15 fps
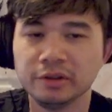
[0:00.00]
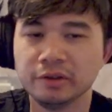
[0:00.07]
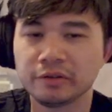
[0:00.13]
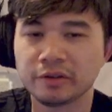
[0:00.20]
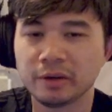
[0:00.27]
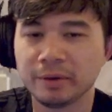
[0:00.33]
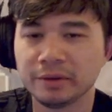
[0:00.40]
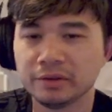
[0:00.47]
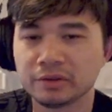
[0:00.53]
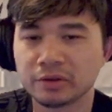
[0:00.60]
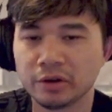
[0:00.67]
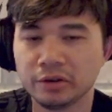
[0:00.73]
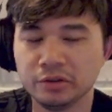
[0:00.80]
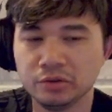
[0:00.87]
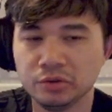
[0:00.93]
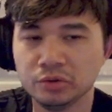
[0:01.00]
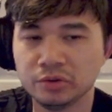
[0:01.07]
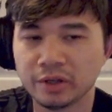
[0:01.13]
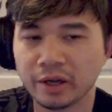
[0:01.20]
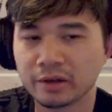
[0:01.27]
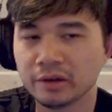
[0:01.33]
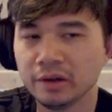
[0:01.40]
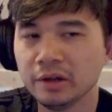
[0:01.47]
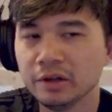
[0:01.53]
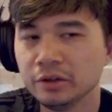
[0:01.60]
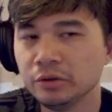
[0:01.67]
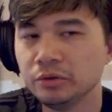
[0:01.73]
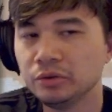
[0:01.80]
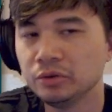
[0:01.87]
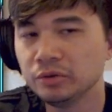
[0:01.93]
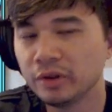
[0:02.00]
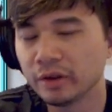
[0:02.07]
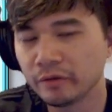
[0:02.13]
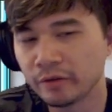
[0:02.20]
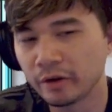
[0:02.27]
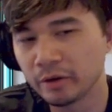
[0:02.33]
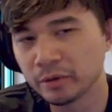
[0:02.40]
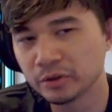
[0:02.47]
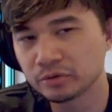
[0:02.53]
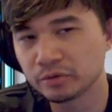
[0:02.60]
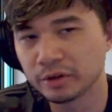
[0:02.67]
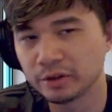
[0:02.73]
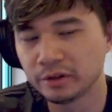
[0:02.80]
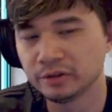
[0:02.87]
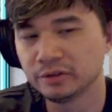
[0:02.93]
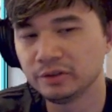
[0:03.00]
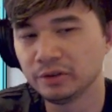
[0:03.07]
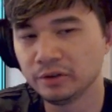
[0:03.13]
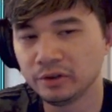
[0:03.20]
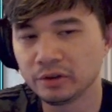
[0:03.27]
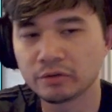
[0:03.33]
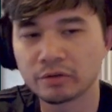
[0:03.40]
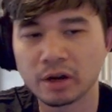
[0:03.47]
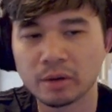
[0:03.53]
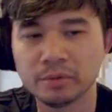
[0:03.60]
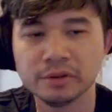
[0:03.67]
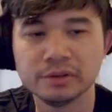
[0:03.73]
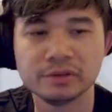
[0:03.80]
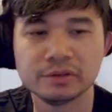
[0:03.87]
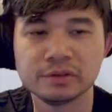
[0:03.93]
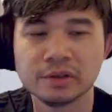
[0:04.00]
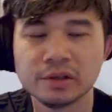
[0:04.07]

forgot about this card. You do very much want an Unsealed Necropolis.